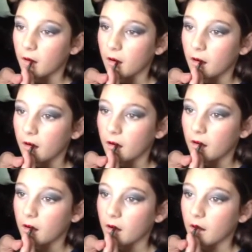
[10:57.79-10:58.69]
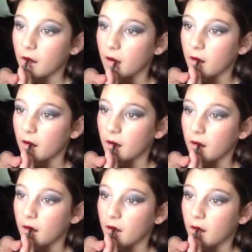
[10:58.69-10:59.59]
I've used other brushes in the
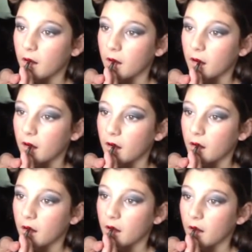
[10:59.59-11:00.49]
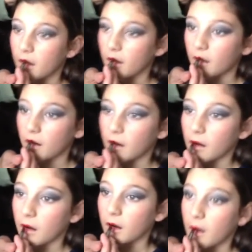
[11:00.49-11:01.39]
past that were
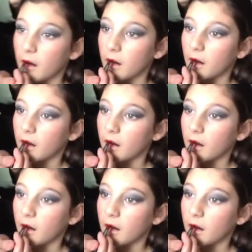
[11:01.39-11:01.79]
tinier,